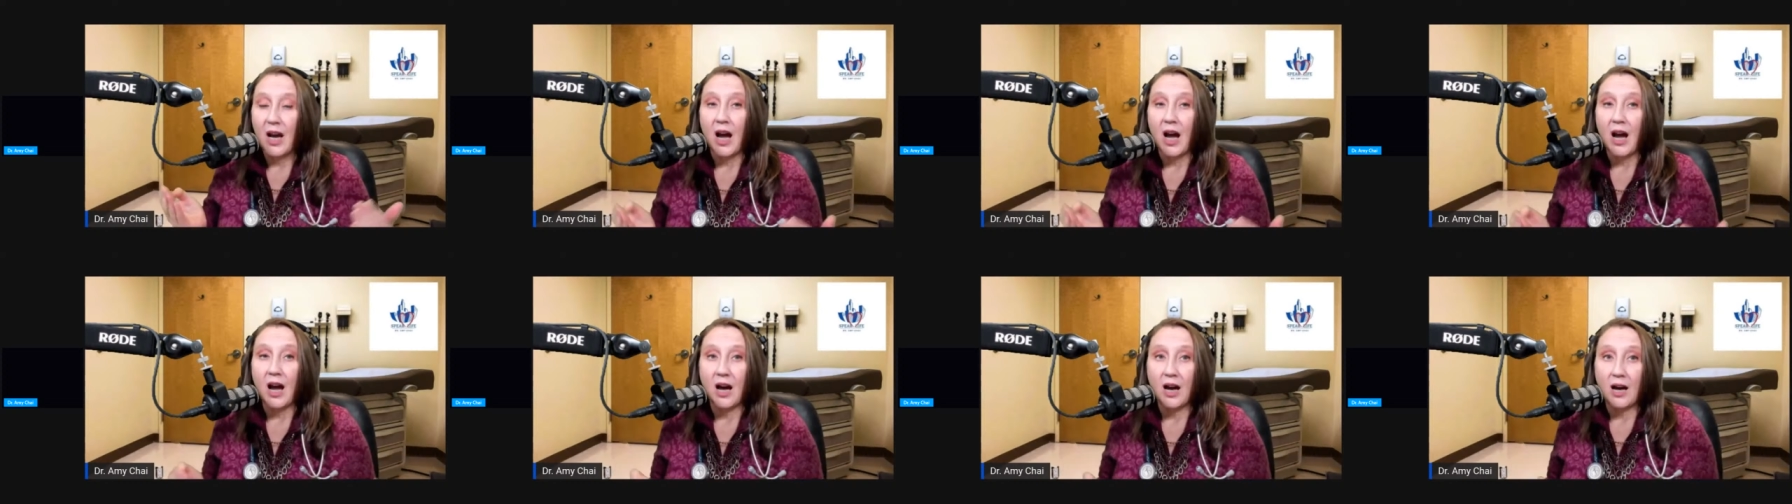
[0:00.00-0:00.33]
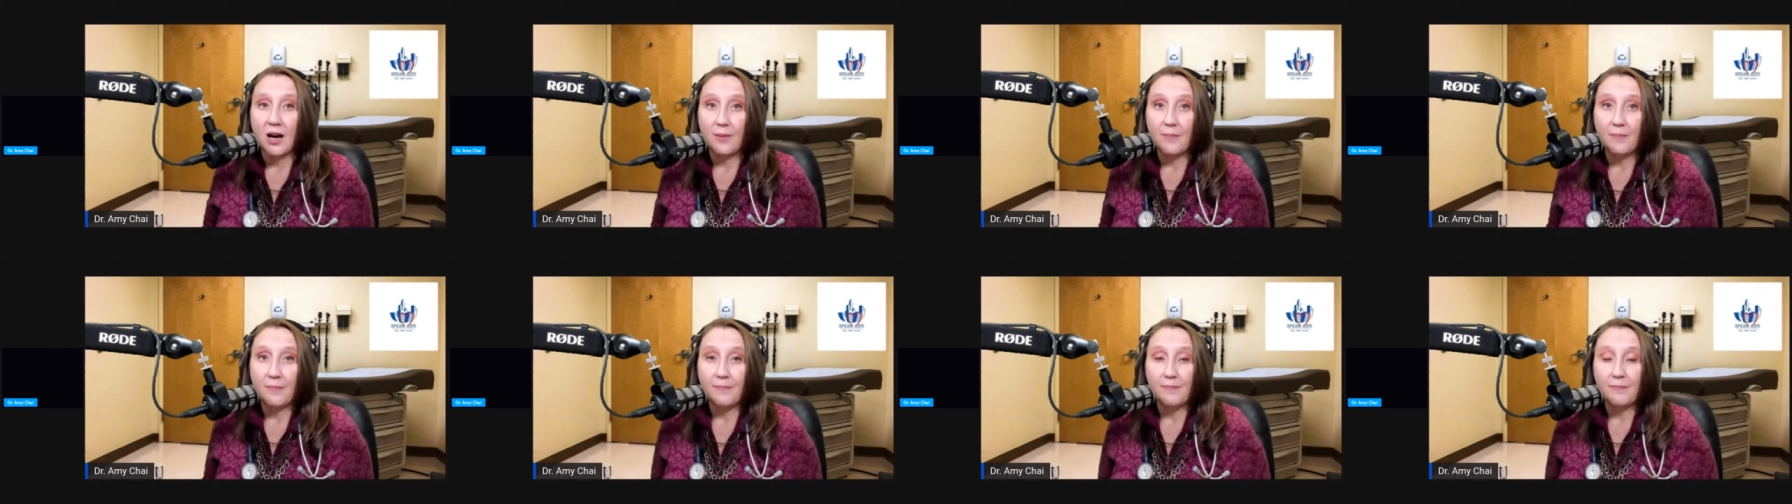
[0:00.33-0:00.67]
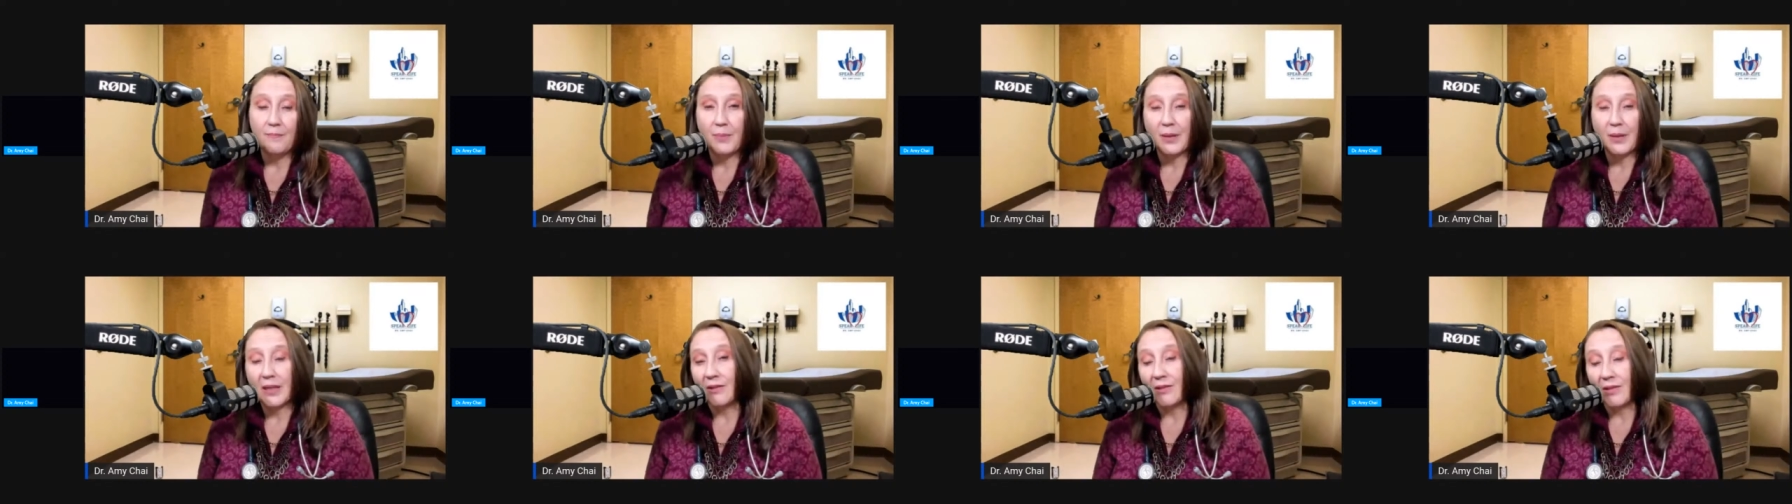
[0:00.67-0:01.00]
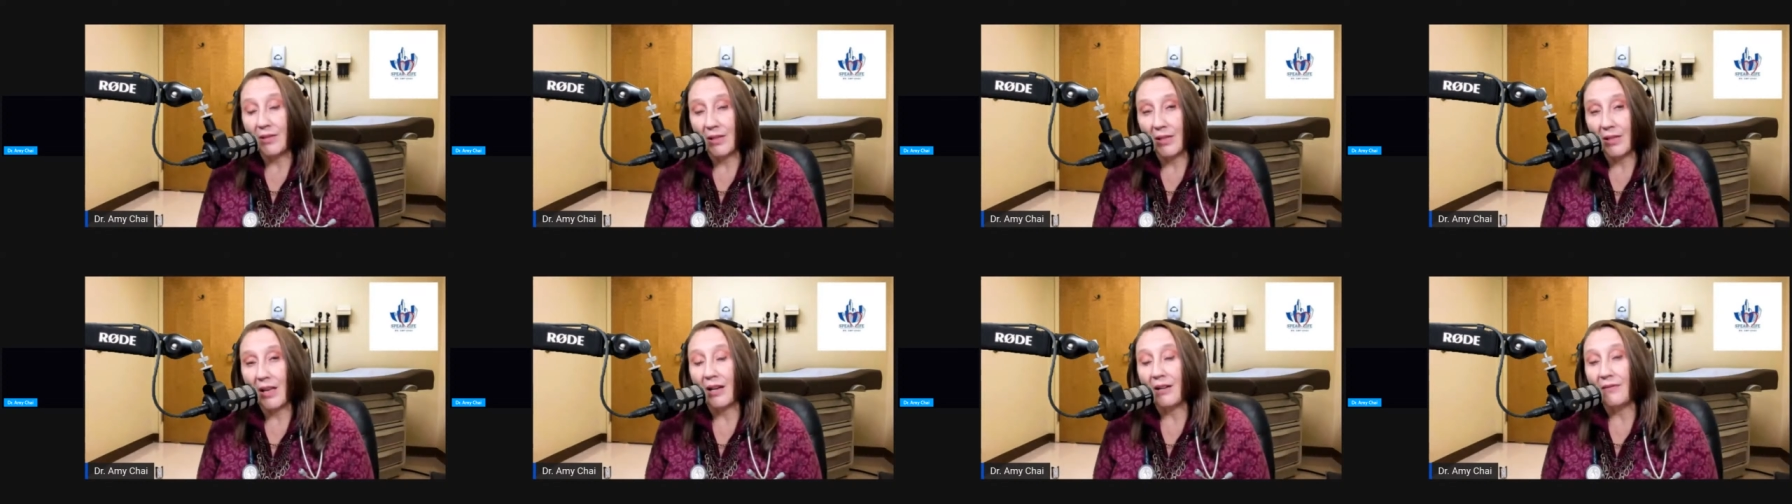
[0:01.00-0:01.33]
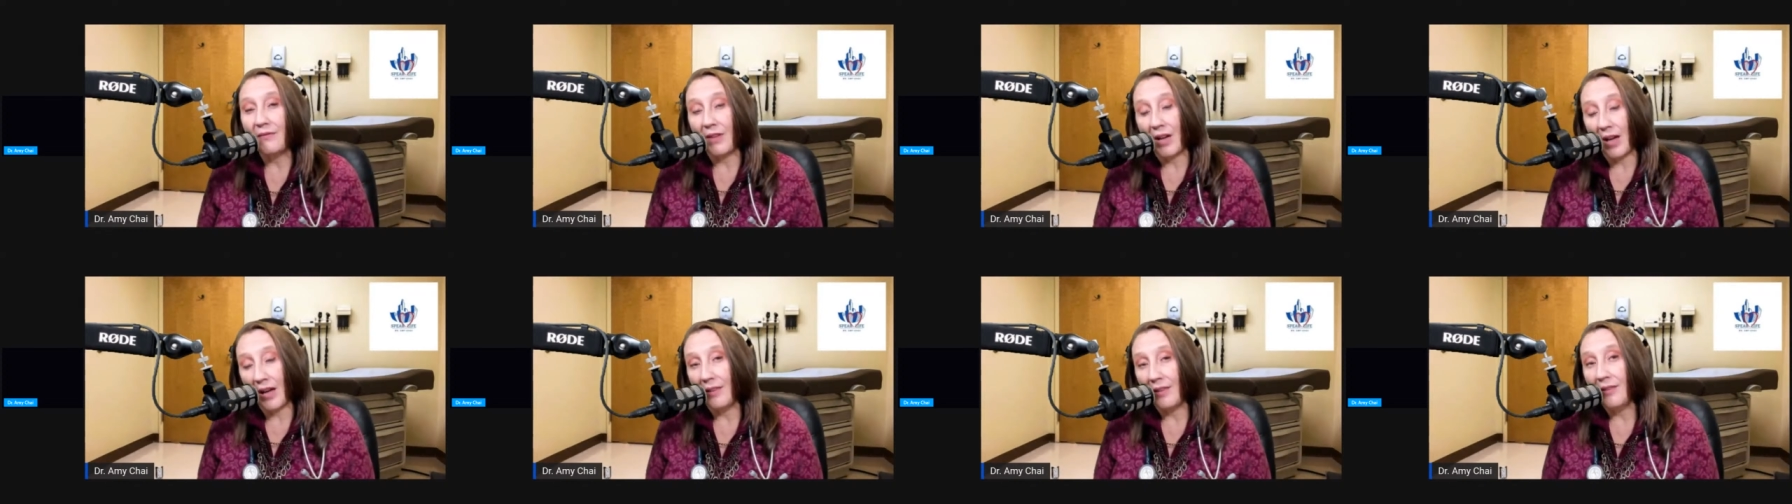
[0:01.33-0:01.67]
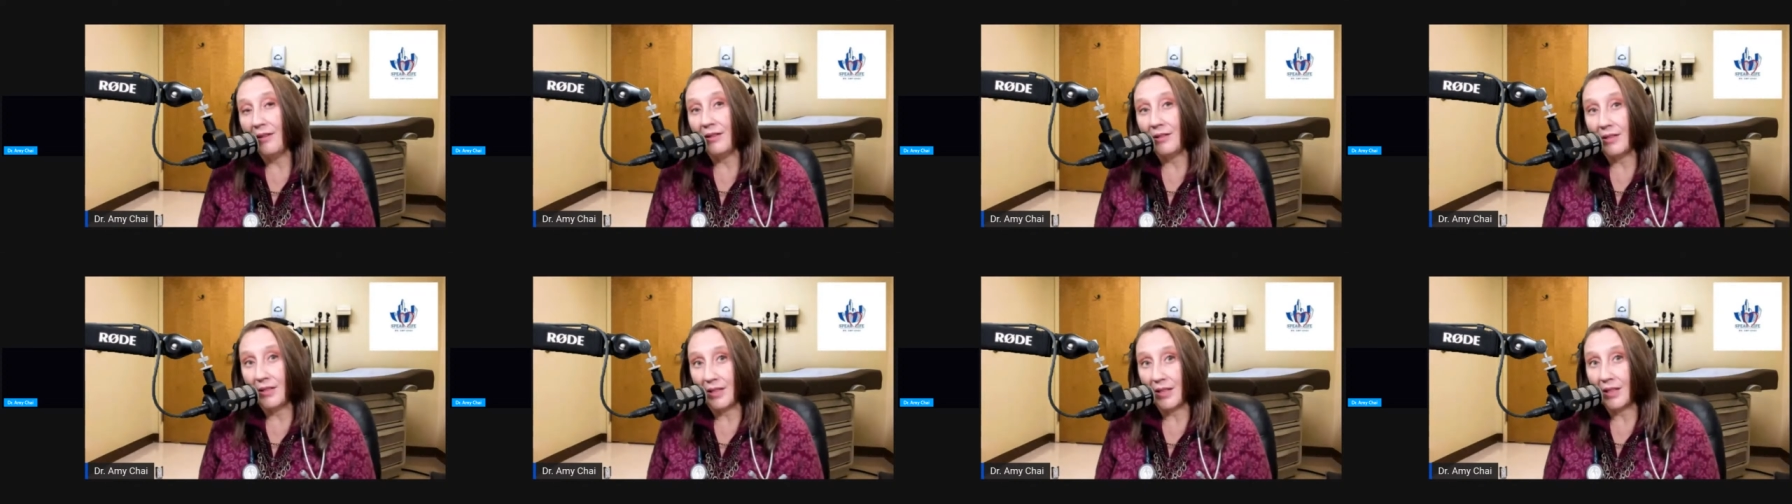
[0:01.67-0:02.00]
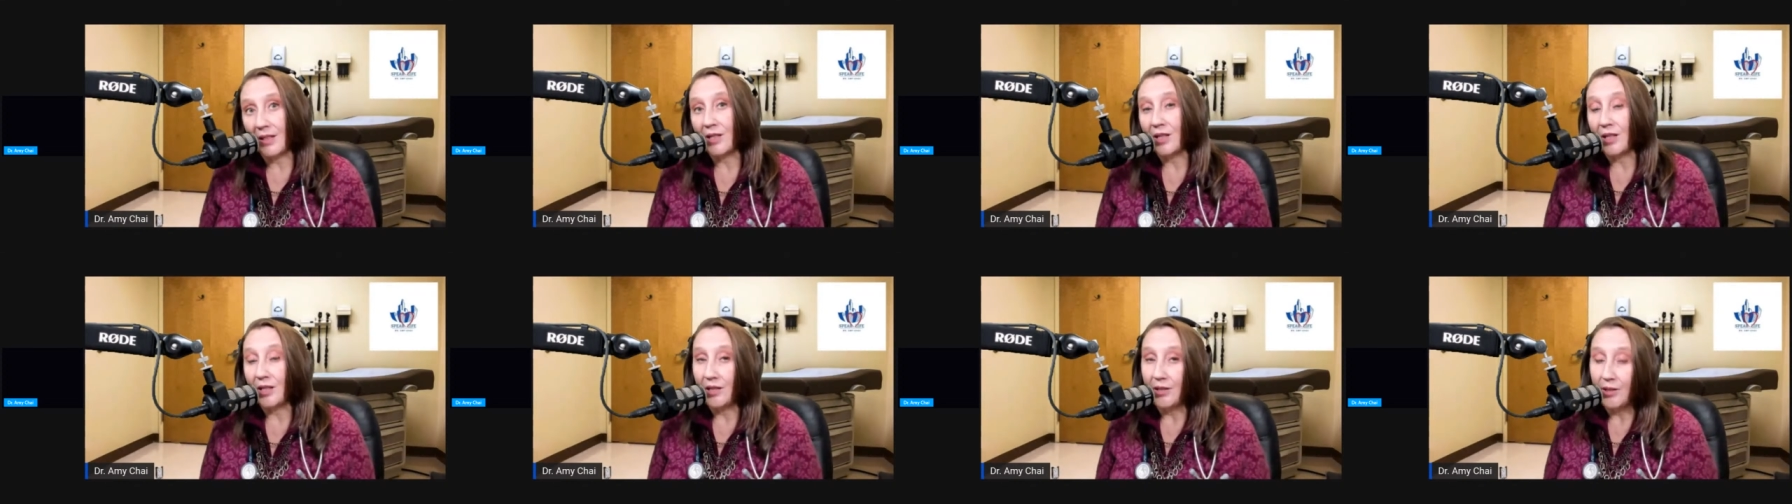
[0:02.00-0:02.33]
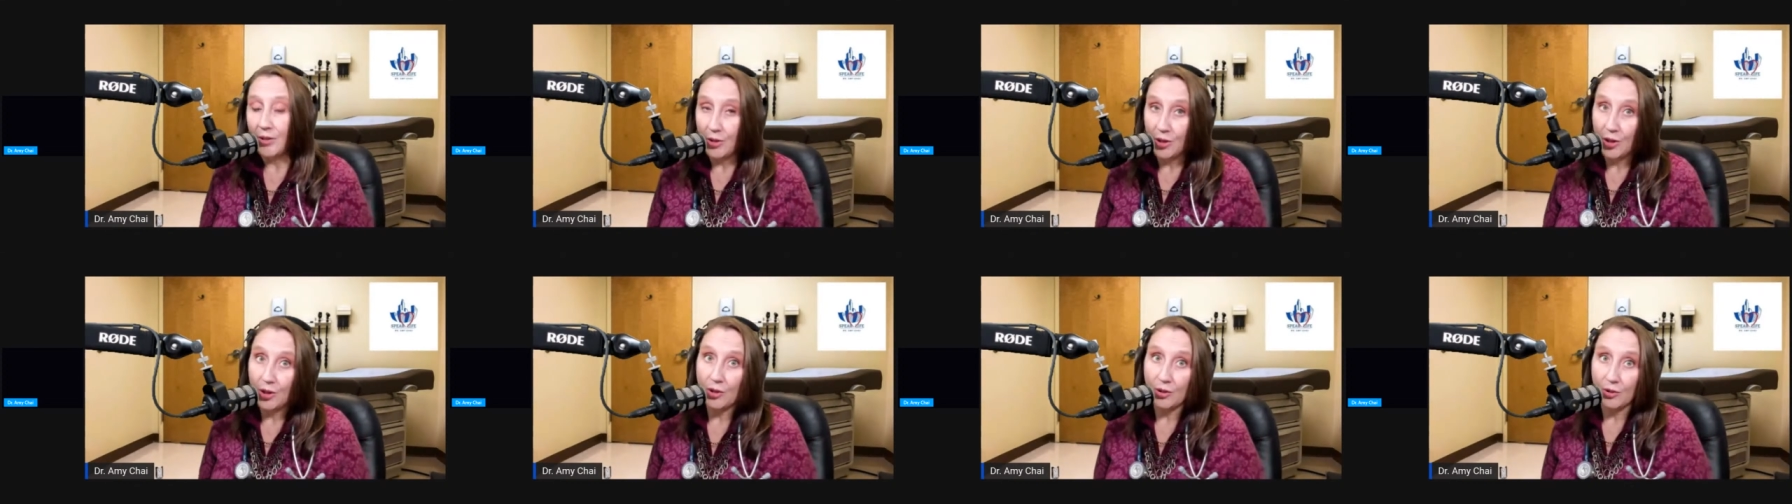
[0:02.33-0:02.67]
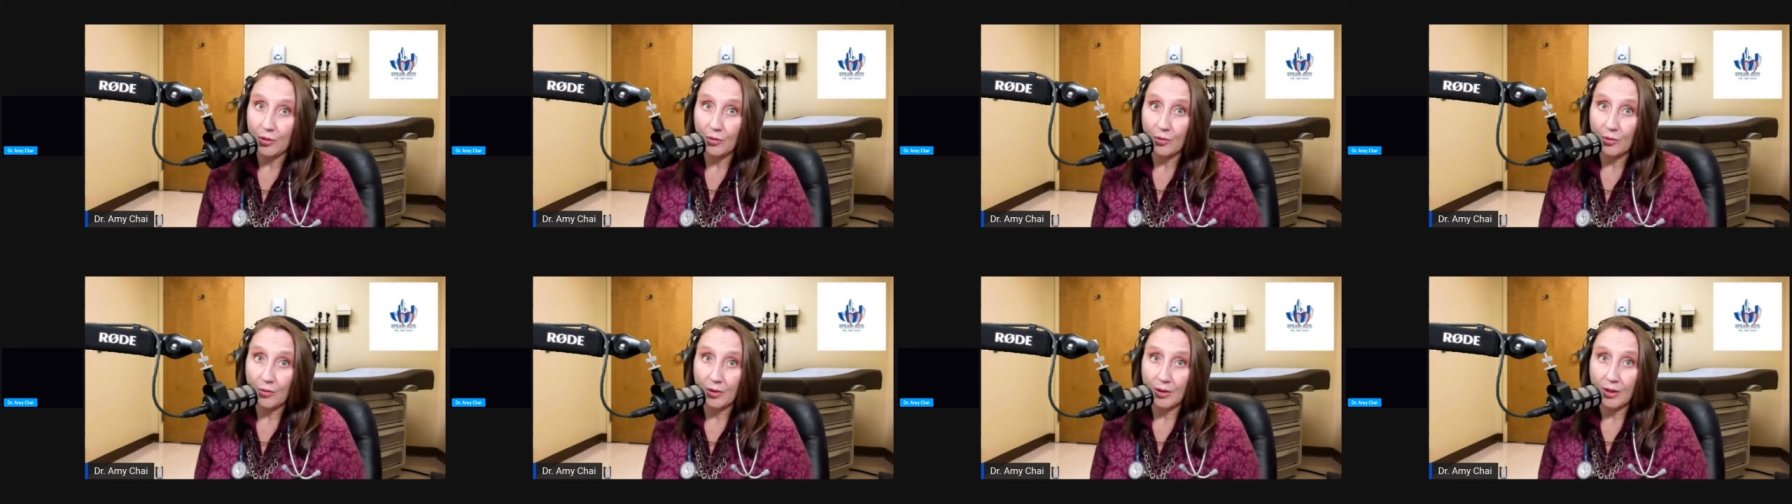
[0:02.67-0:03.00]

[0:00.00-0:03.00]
But there's a lot of other addictions too.